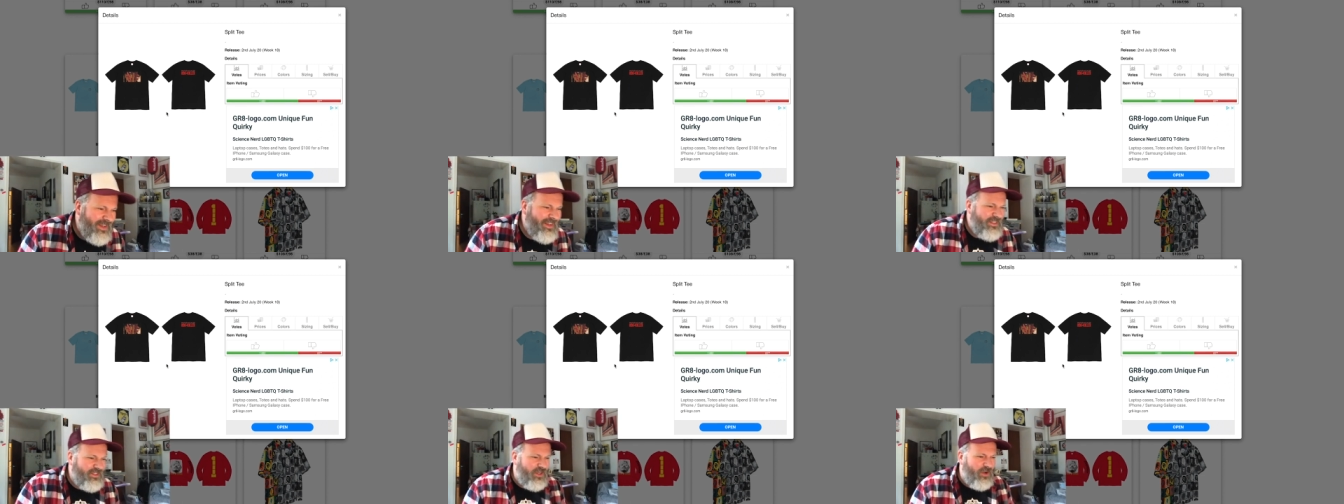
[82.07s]

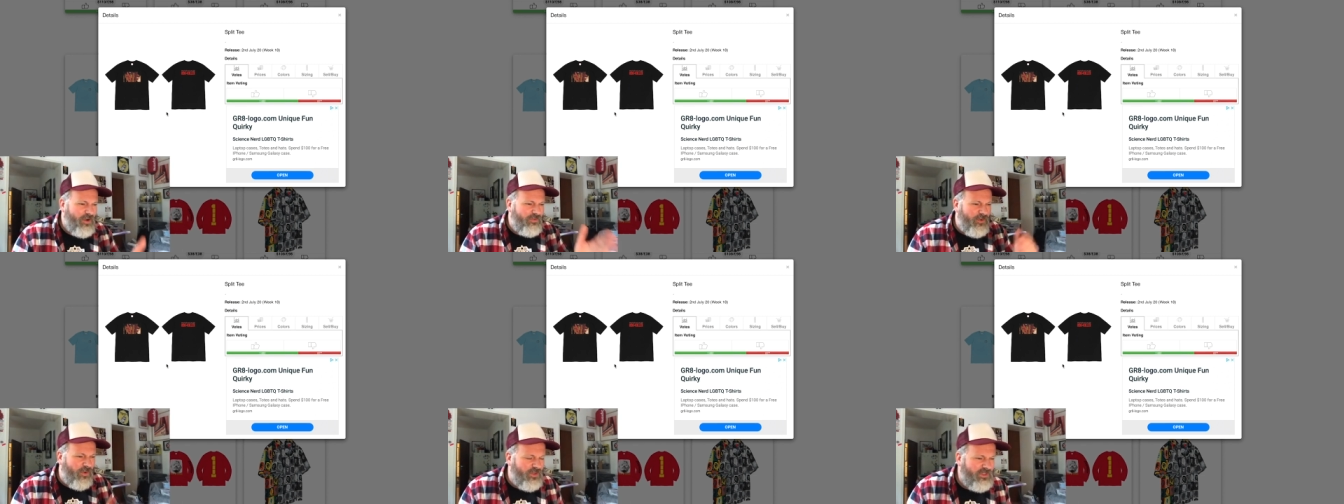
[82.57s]
So of
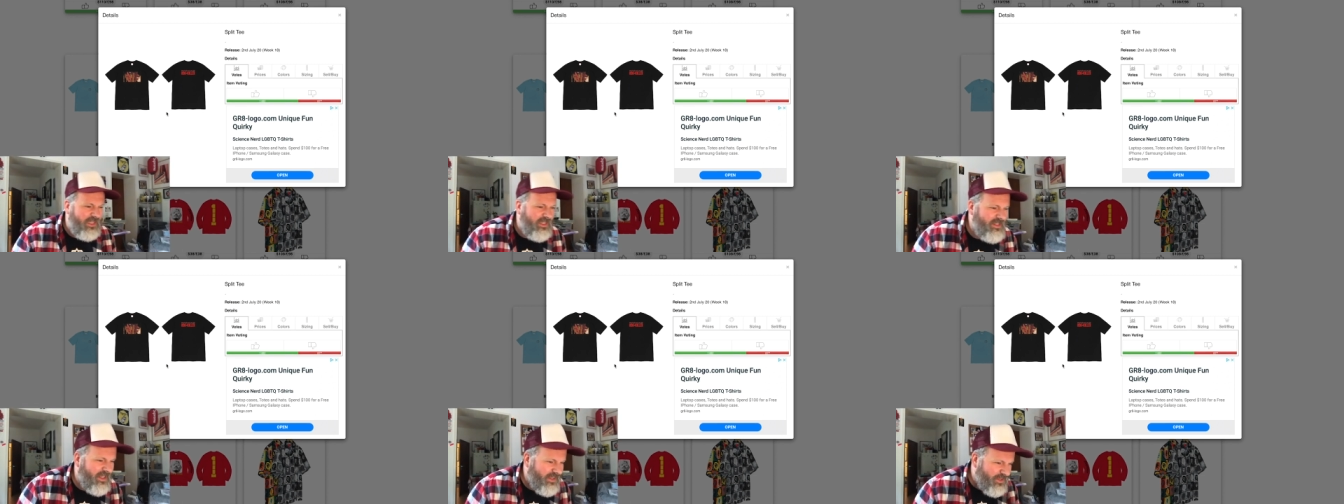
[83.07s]
course
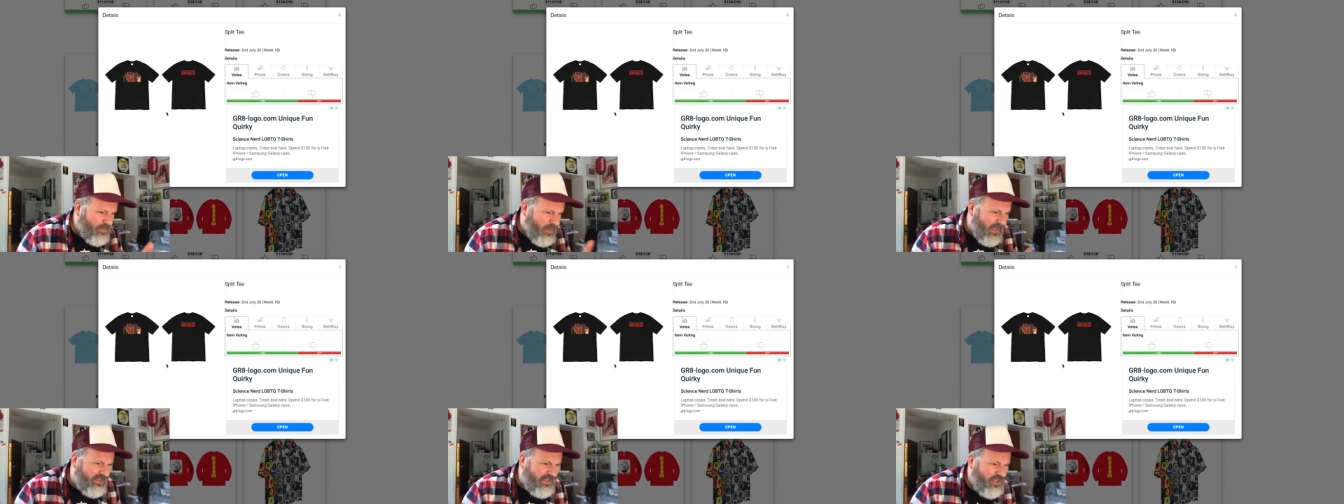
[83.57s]
there's like this
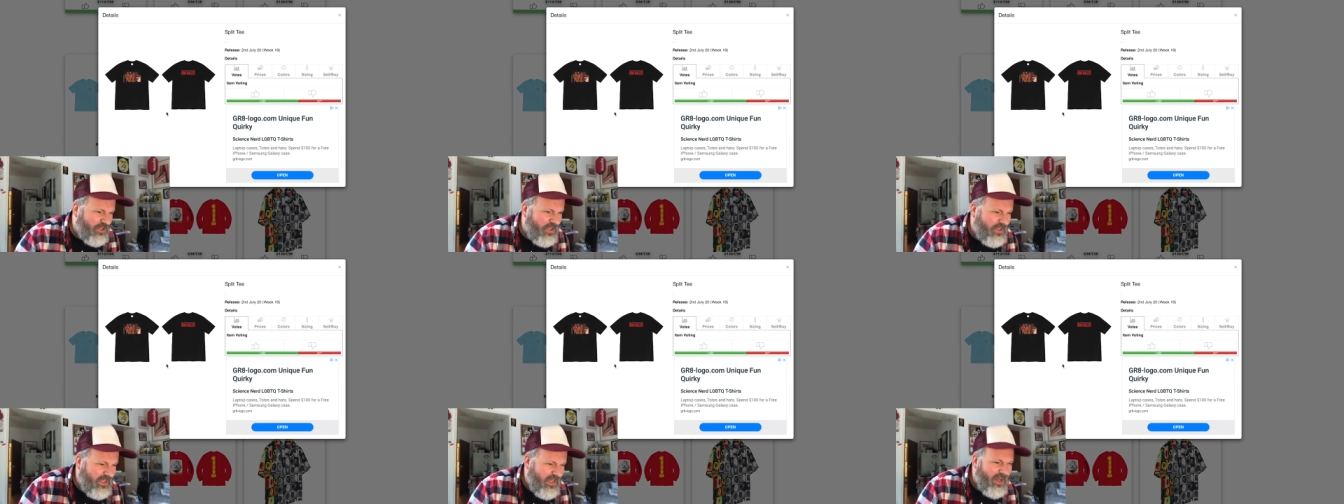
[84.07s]
one
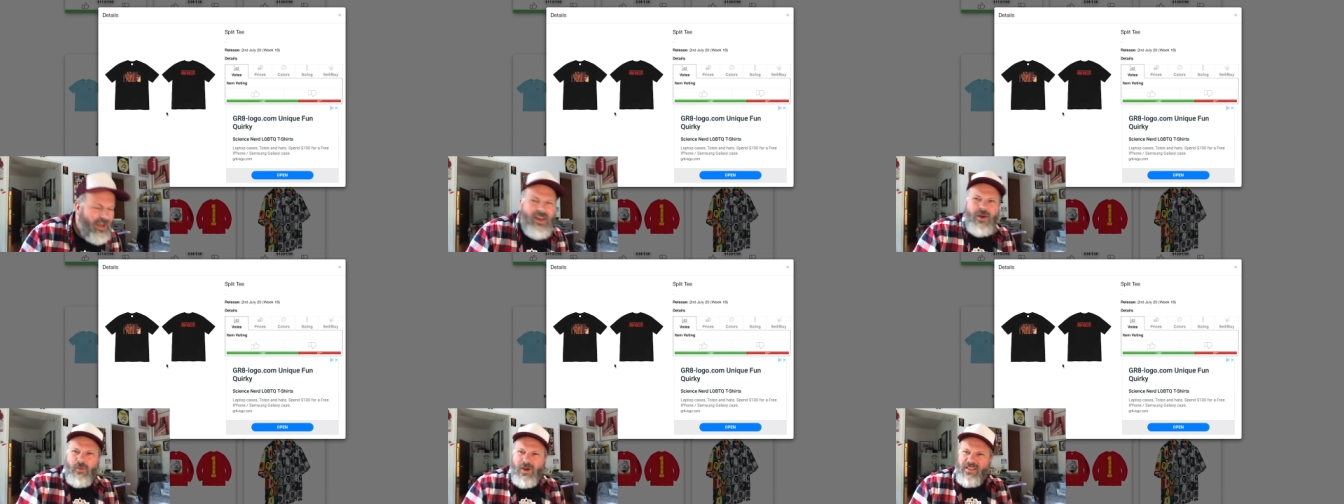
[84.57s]
t-shirt here
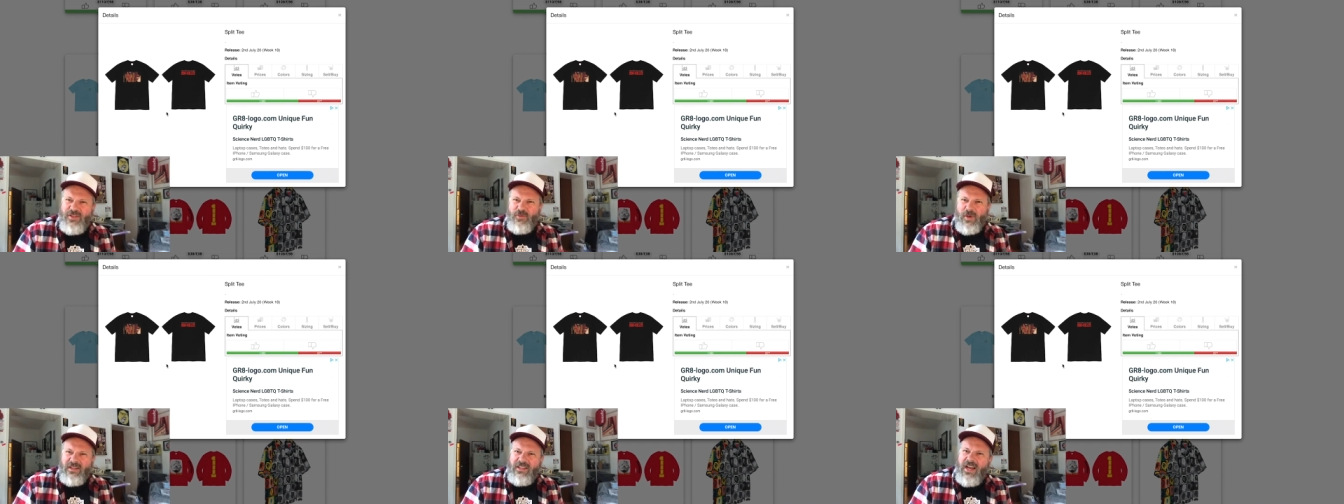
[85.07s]
where this
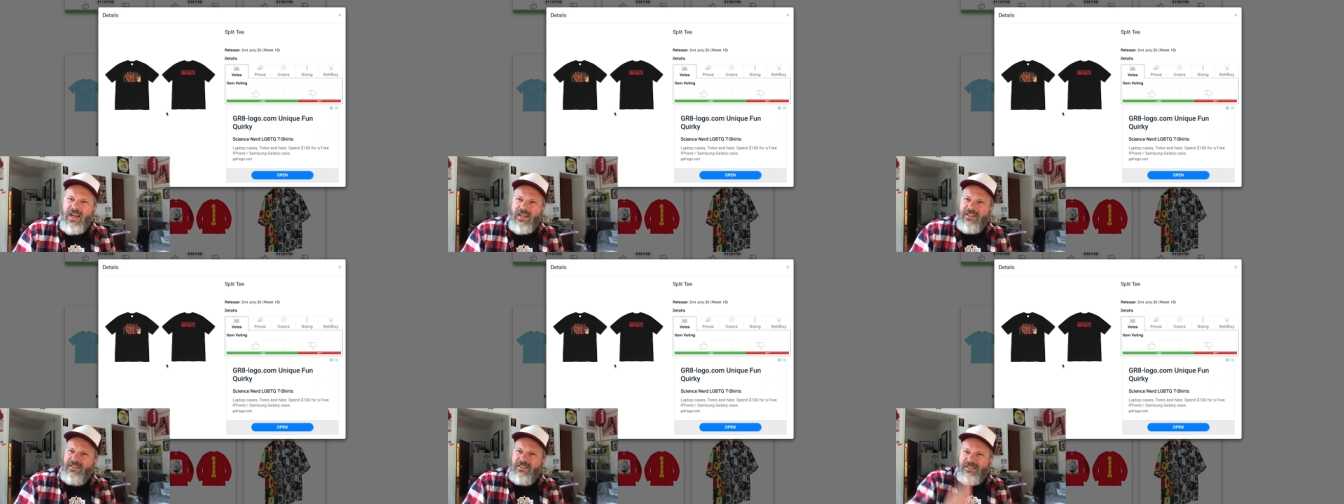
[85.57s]
one
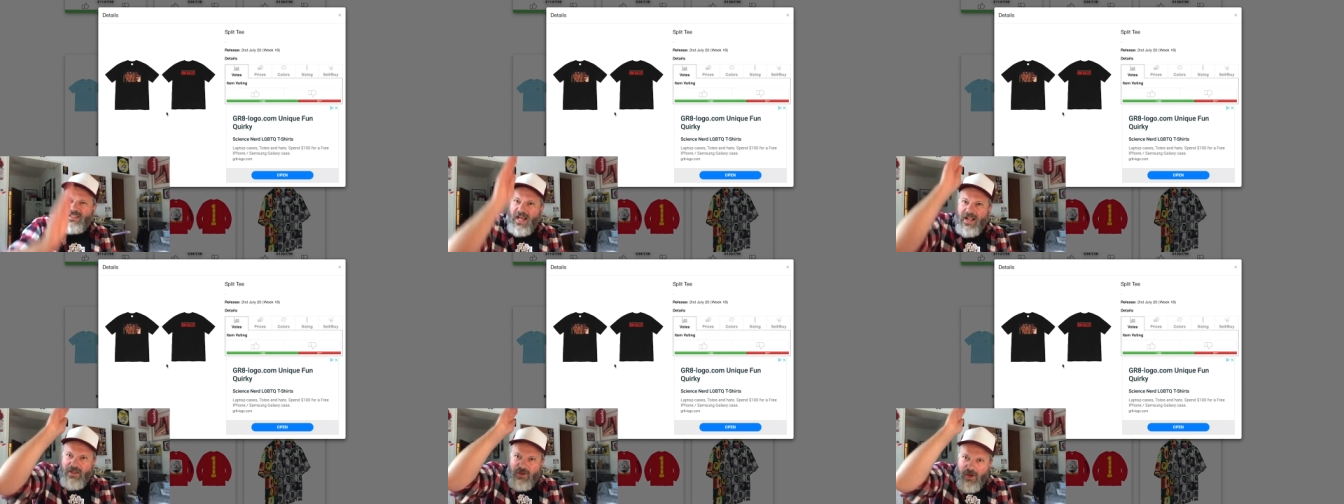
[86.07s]
guy's
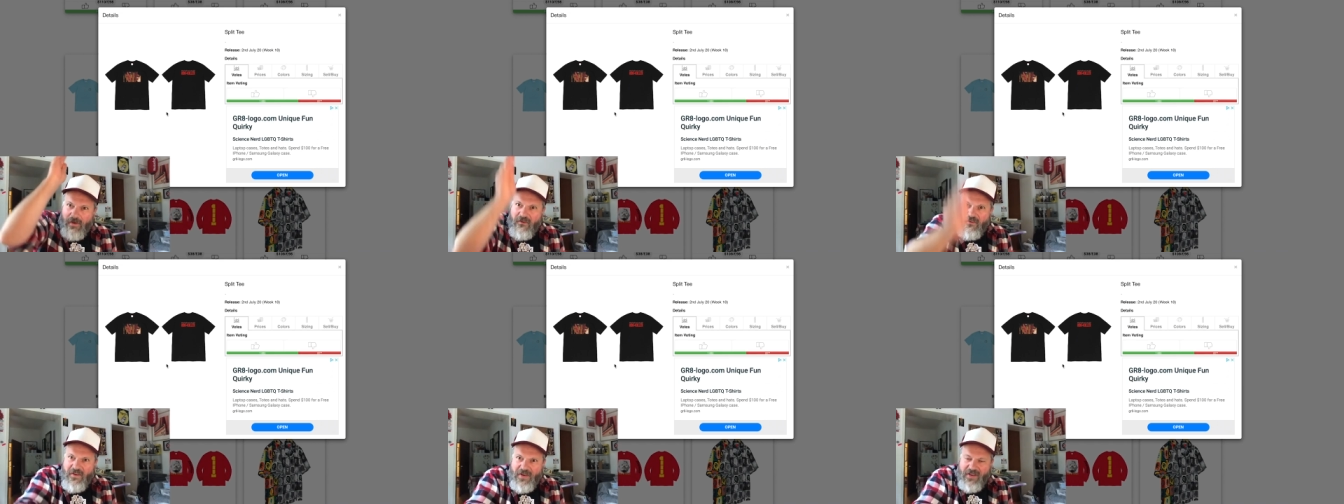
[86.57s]
skull got
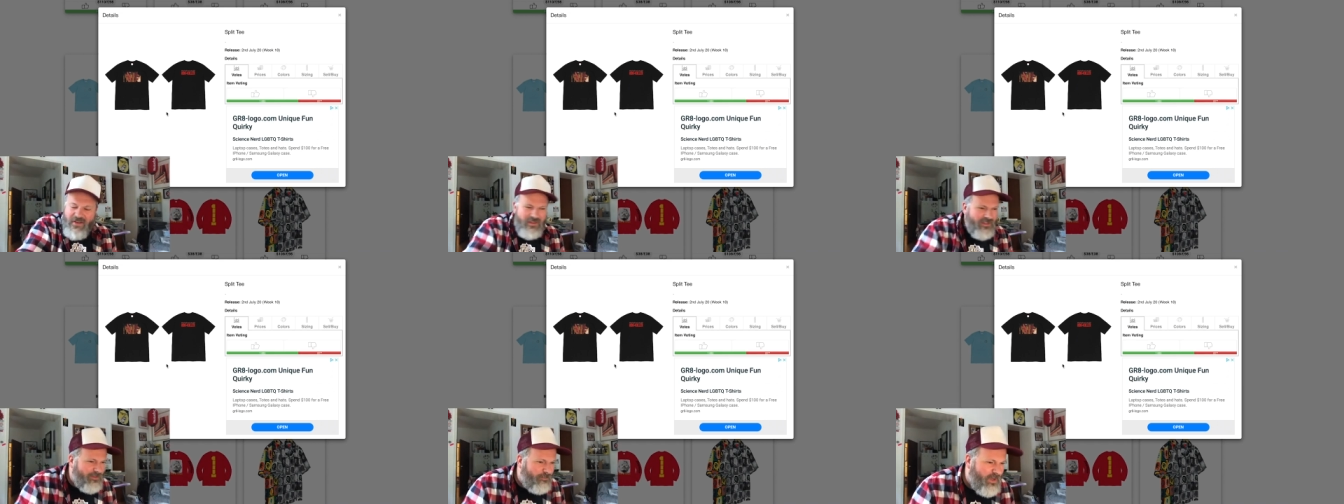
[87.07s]

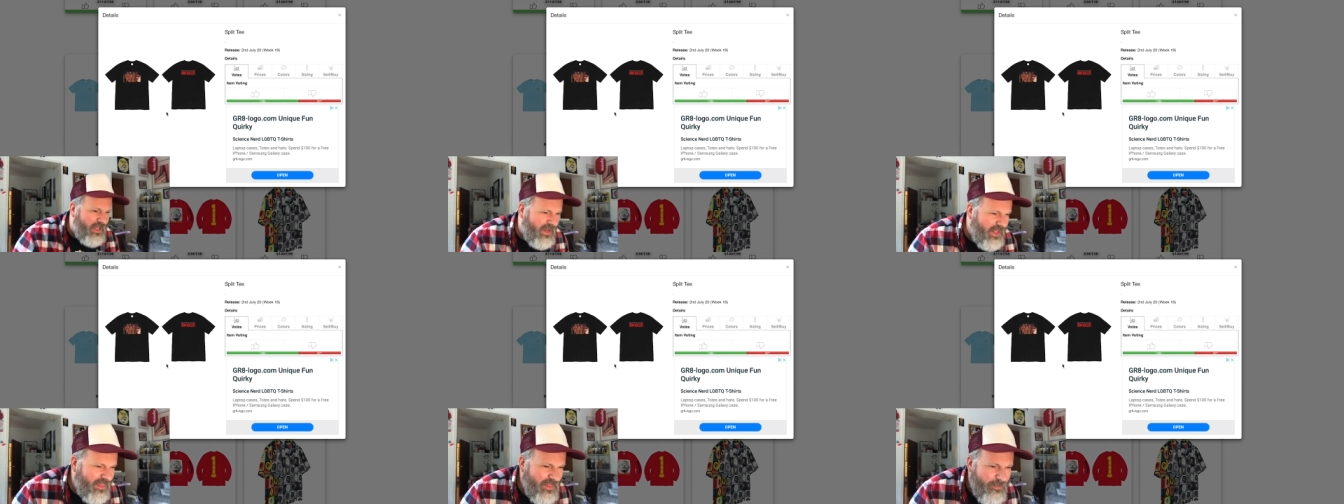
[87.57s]
split
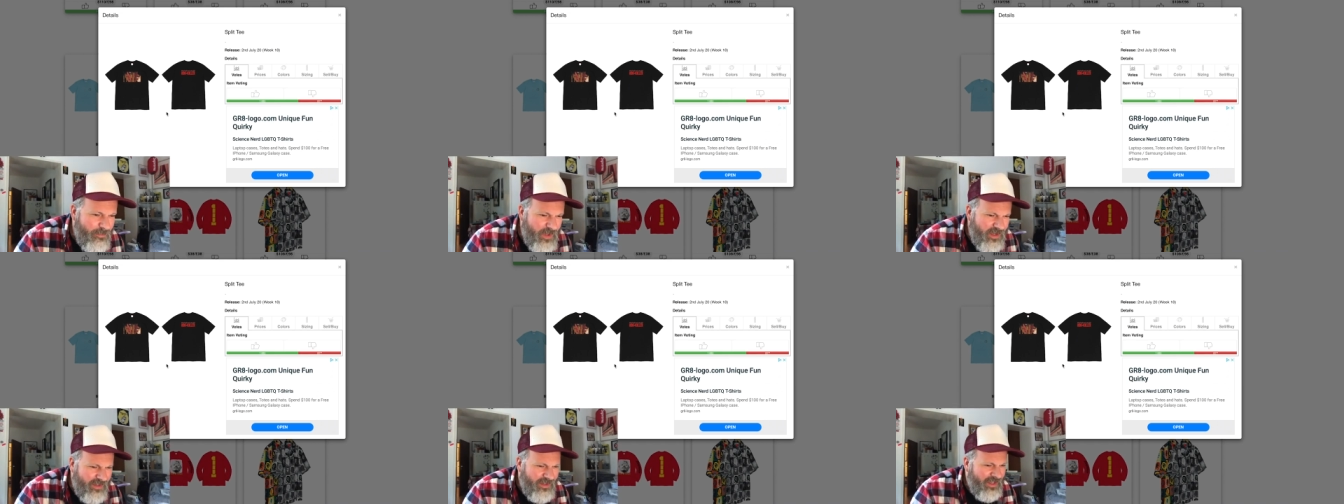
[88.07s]
in the
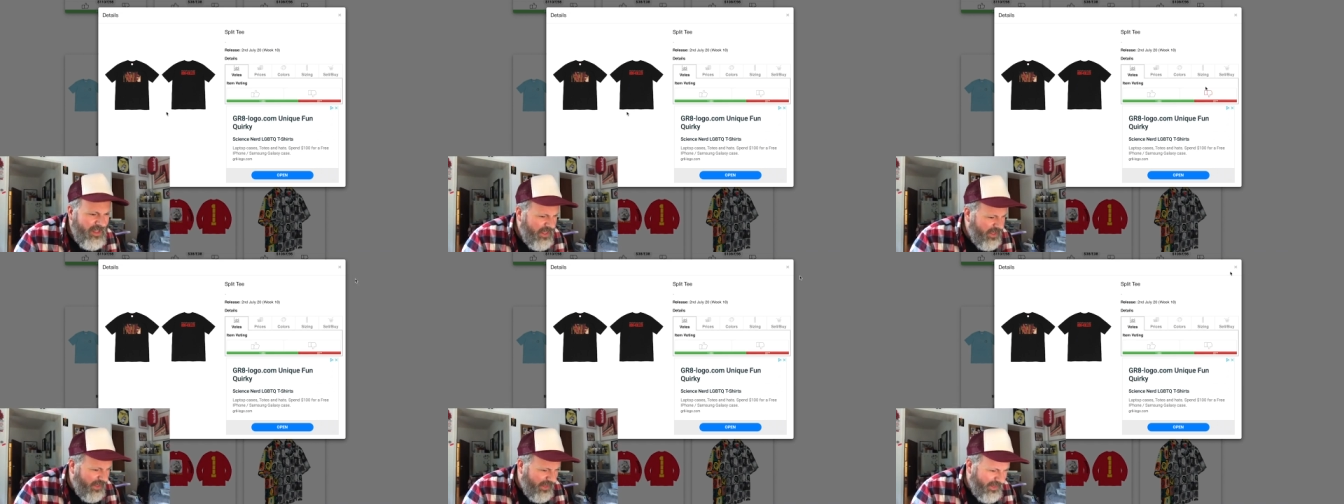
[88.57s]
middle,
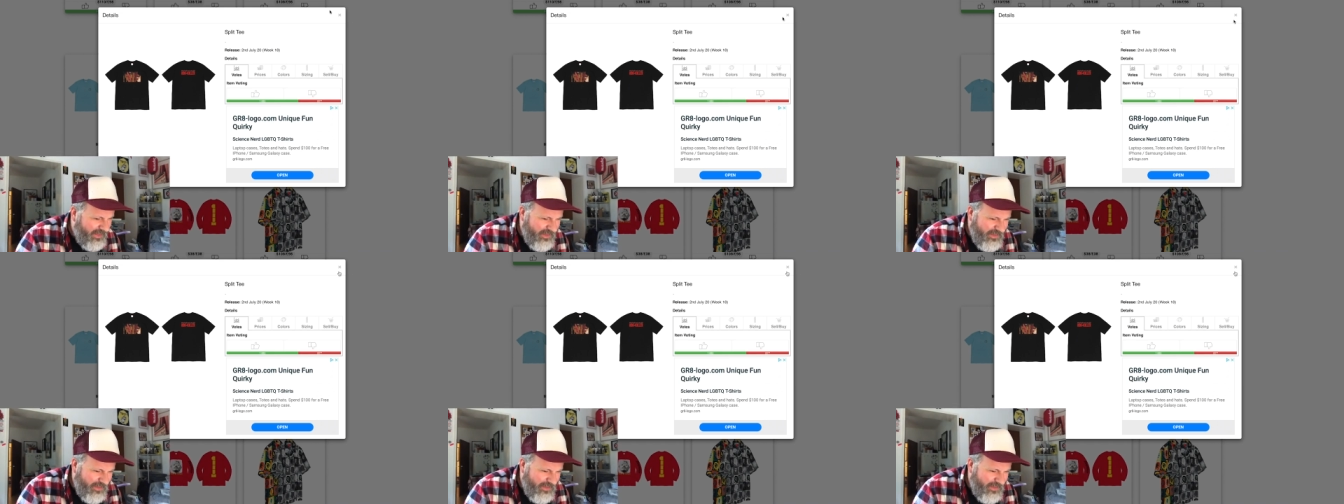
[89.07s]
and